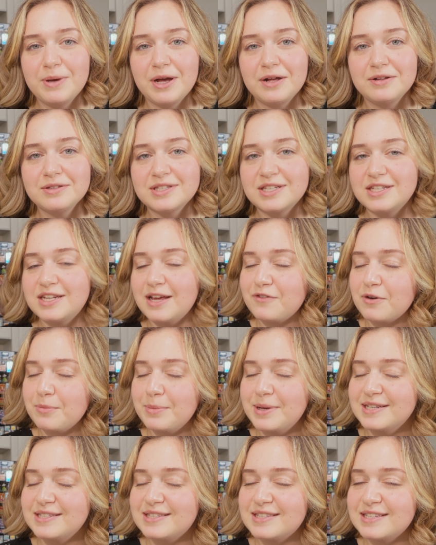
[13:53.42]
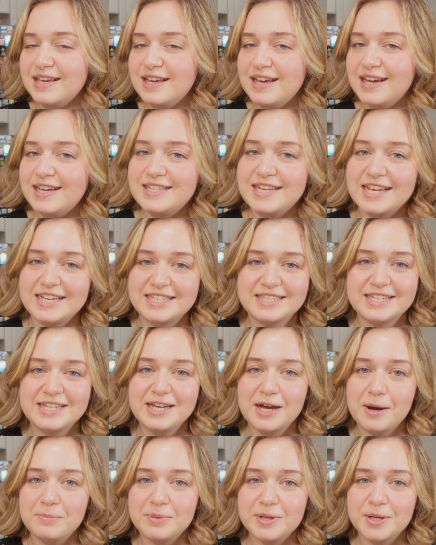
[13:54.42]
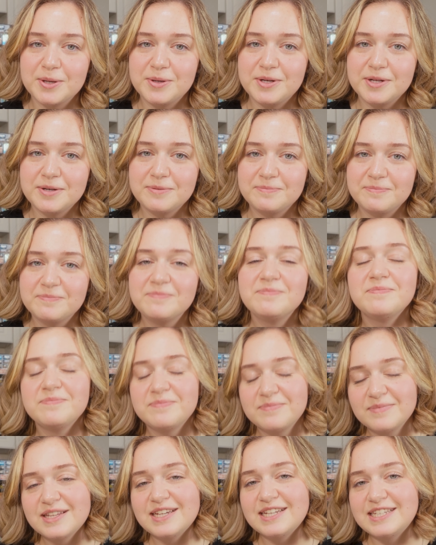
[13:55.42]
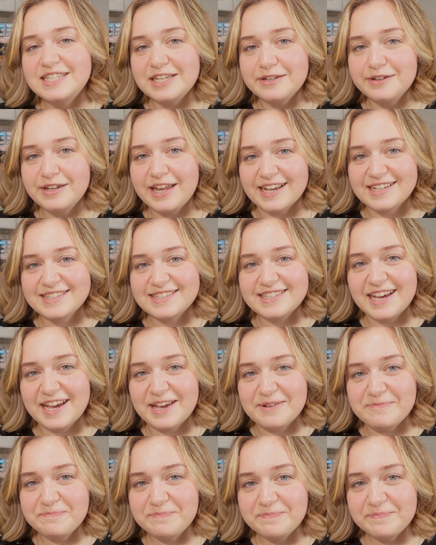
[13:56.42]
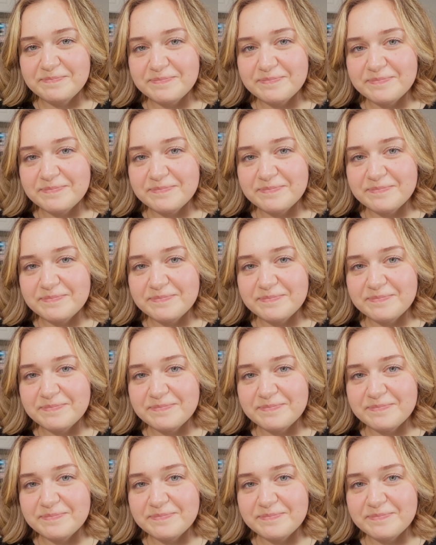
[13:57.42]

bell to never miss a tasty upload. Till next time.